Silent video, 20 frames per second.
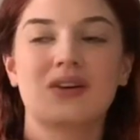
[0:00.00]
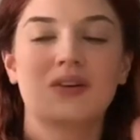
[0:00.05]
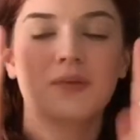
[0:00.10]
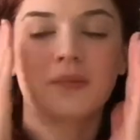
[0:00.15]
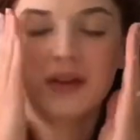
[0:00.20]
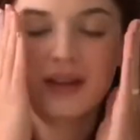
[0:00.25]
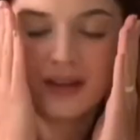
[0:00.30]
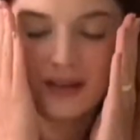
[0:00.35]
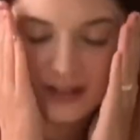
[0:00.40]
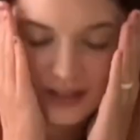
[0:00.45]
oh
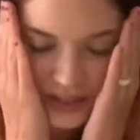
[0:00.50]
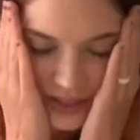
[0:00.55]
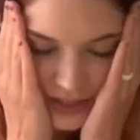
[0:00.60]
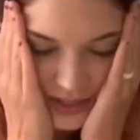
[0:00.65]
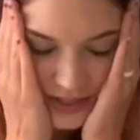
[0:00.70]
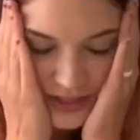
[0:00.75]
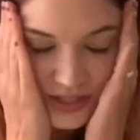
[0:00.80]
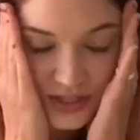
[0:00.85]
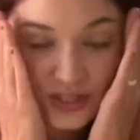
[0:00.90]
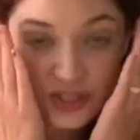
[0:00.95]
my gosh,
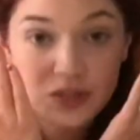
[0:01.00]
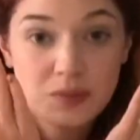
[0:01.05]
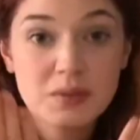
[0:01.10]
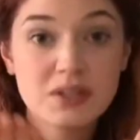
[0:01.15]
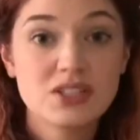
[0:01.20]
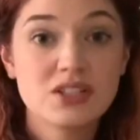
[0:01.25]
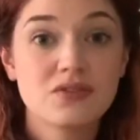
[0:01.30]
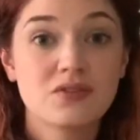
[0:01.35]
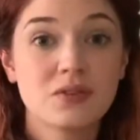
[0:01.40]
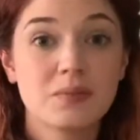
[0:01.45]
this is too
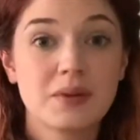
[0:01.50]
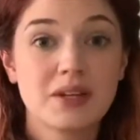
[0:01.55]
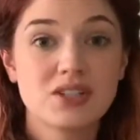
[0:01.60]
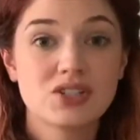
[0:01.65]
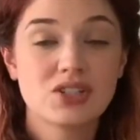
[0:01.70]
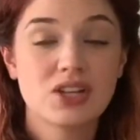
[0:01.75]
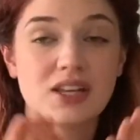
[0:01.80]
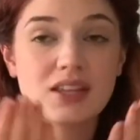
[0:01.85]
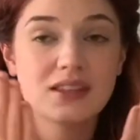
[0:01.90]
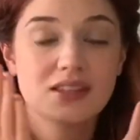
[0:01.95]
much
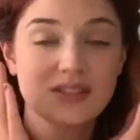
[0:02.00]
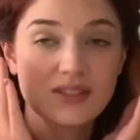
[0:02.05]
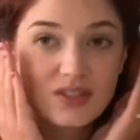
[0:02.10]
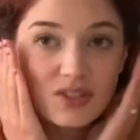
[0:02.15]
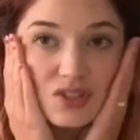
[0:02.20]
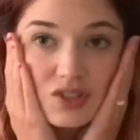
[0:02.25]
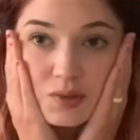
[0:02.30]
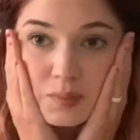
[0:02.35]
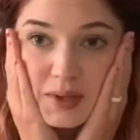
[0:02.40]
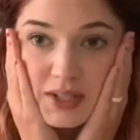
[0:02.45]
information, this is
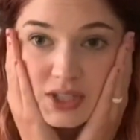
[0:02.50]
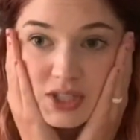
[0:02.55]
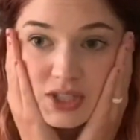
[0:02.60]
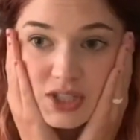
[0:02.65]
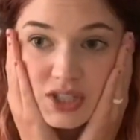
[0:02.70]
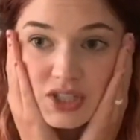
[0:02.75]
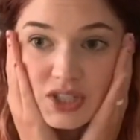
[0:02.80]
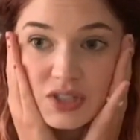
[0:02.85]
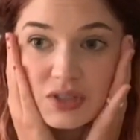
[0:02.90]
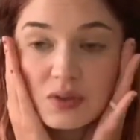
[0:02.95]
too much to
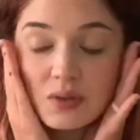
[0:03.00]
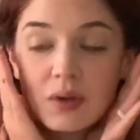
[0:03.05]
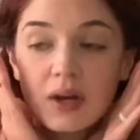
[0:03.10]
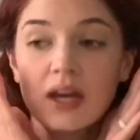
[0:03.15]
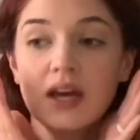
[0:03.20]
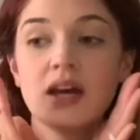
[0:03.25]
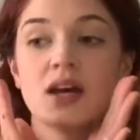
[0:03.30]
do,